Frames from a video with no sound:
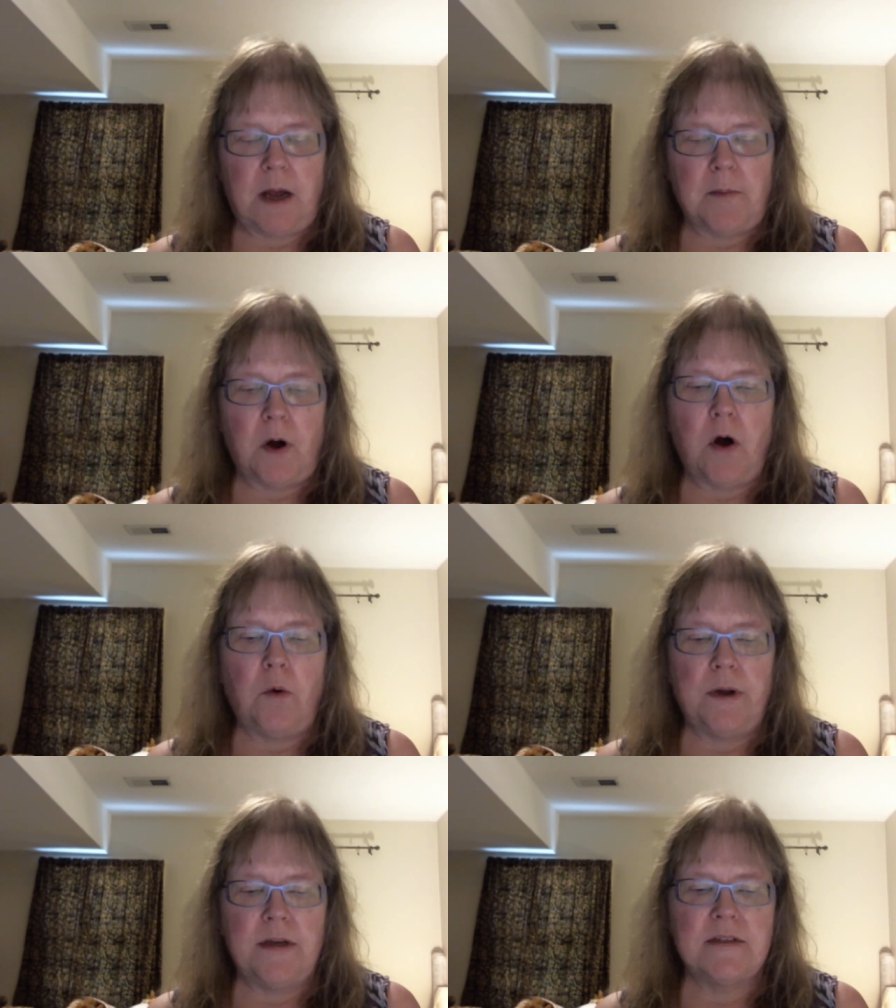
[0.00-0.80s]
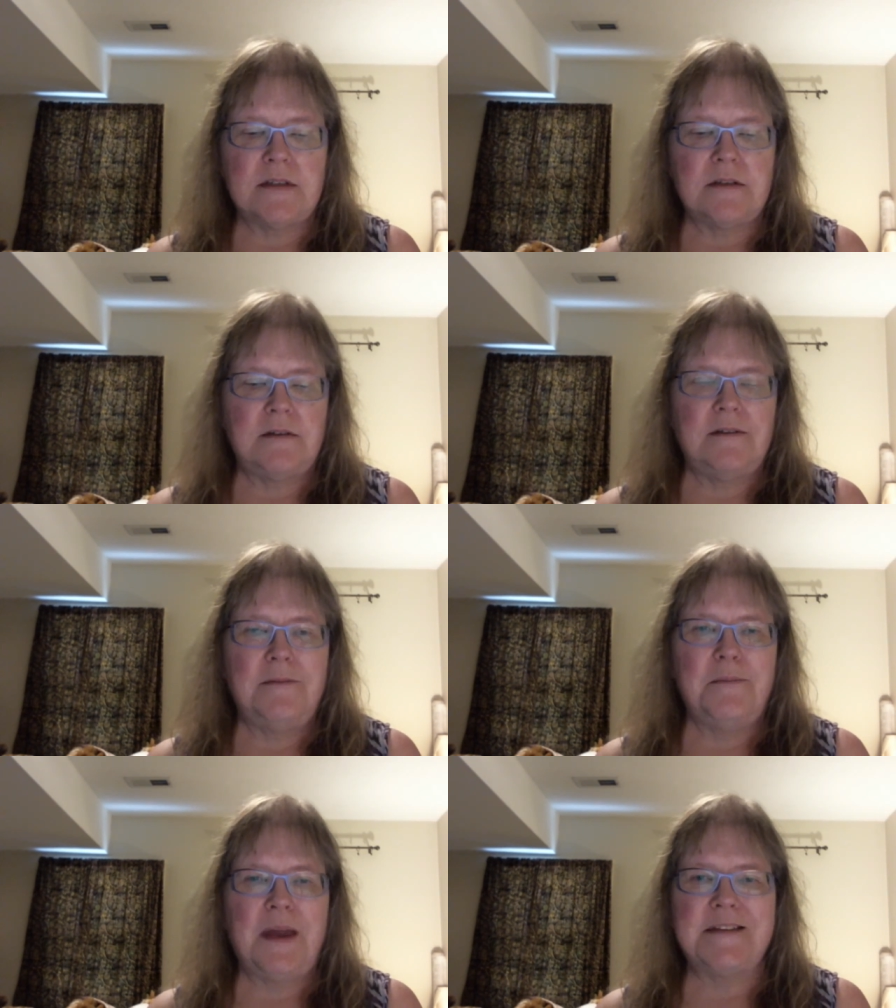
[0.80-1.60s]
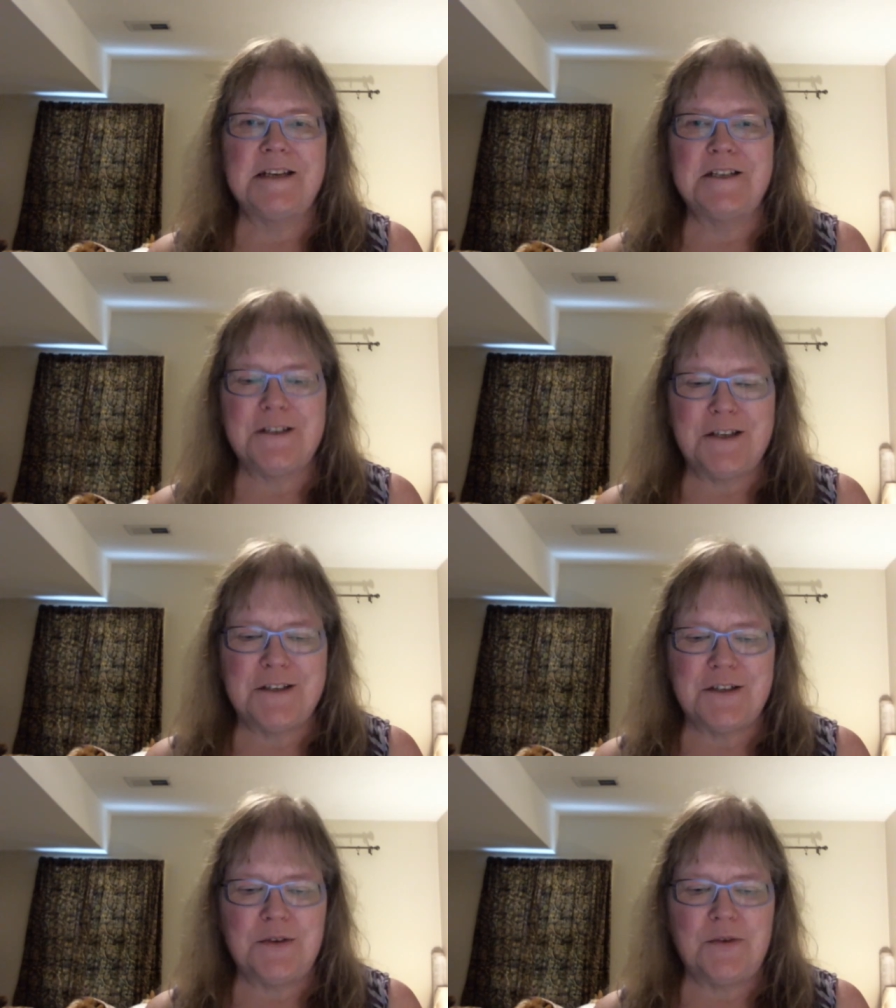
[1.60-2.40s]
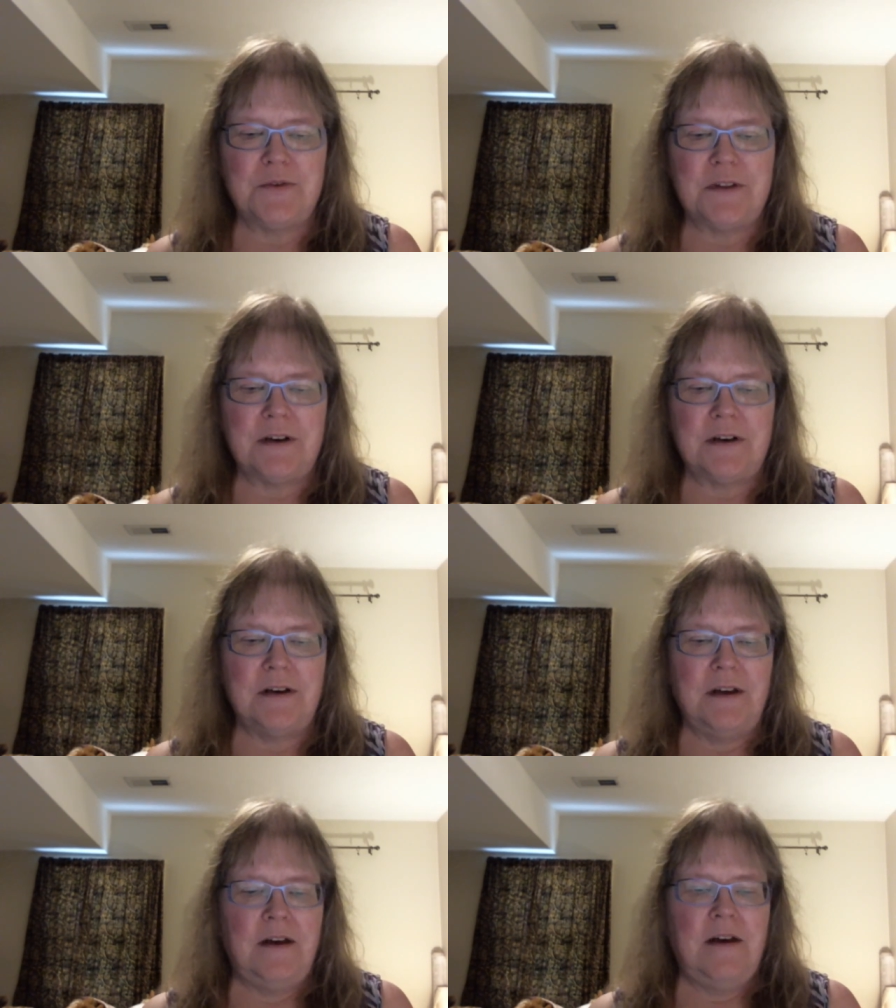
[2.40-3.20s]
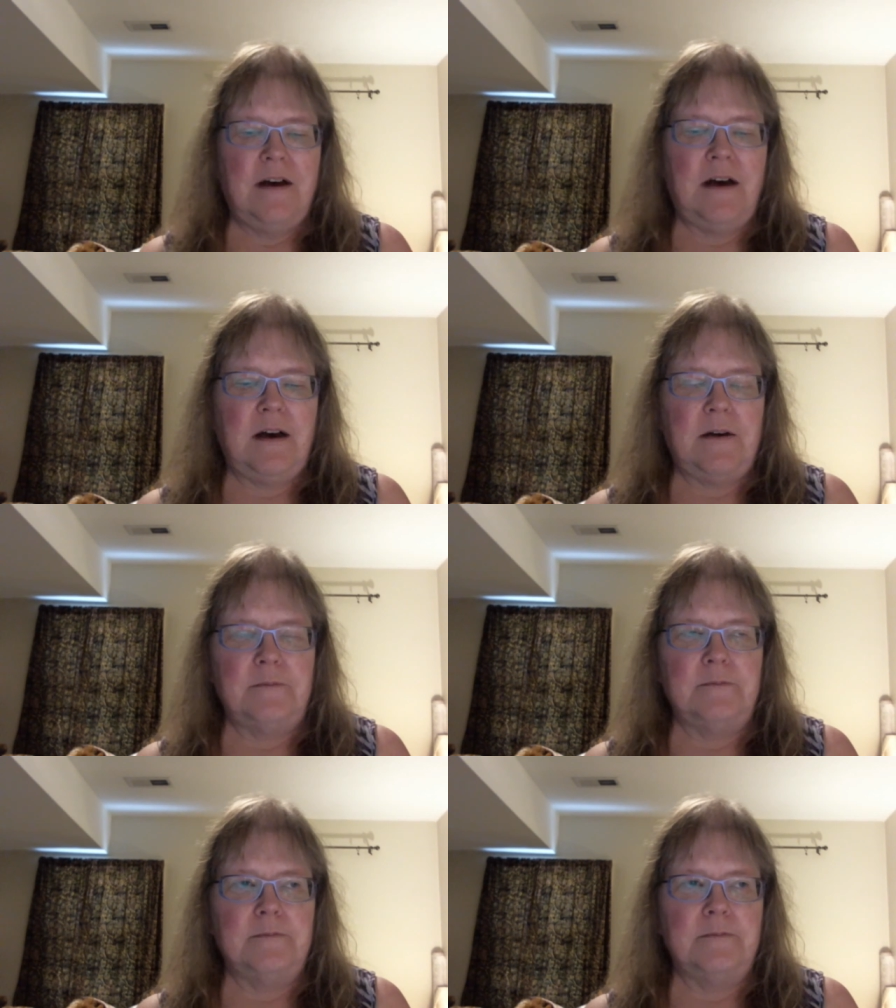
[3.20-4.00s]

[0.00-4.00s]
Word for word: Um, always pay attention to the, um,